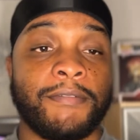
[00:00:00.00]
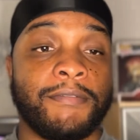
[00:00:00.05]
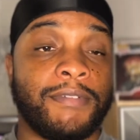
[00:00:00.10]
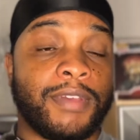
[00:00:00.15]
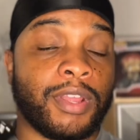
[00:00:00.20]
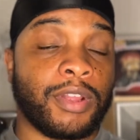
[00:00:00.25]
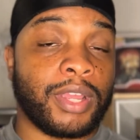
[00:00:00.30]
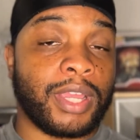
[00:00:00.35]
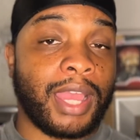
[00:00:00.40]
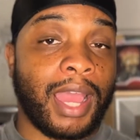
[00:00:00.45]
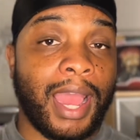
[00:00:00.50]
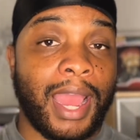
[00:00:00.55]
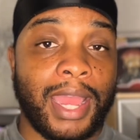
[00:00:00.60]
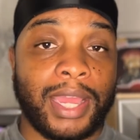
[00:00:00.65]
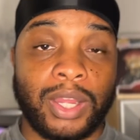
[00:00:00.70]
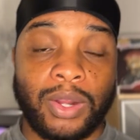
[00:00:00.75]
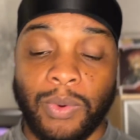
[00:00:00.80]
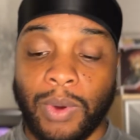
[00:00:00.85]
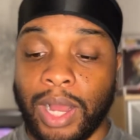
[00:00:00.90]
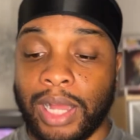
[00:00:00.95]
very high
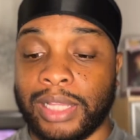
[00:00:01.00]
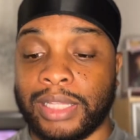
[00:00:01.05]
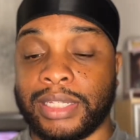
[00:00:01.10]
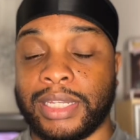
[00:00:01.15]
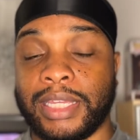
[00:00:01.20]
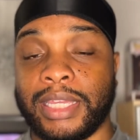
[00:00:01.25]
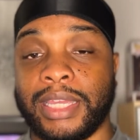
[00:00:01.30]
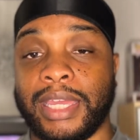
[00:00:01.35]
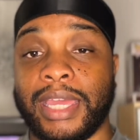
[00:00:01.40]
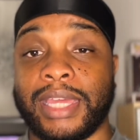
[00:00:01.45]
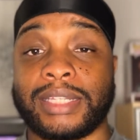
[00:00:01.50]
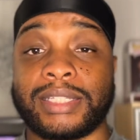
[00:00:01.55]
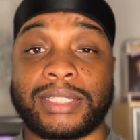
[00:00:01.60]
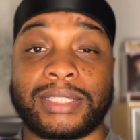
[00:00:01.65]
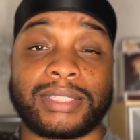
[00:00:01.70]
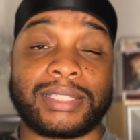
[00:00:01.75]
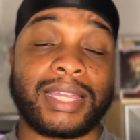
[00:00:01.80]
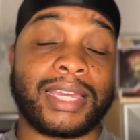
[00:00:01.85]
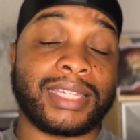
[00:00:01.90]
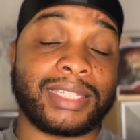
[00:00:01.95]
quality and
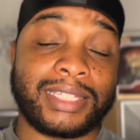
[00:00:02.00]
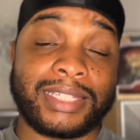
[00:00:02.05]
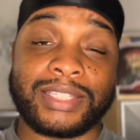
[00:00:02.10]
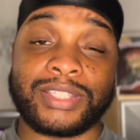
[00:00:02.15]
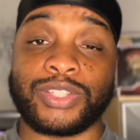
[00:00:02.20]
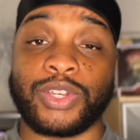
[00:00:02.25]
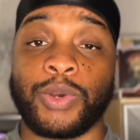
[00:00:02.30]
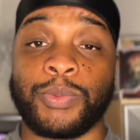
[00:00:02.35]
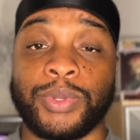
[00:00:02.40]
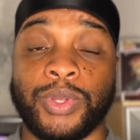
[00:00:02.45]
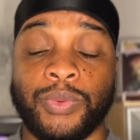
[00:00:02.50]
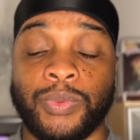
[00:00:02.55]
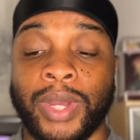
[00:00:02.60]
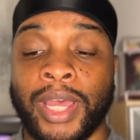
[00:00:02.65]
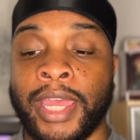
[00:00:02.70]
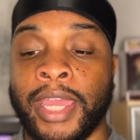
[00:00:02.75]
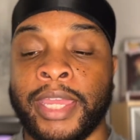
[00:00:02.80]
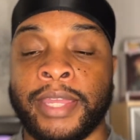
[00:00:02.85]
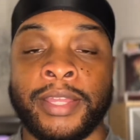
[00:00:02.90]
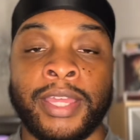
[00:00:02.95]
slightly soapy
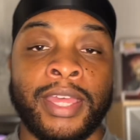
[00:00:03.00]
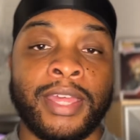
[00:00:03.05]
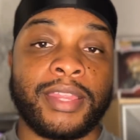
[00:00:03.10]
way,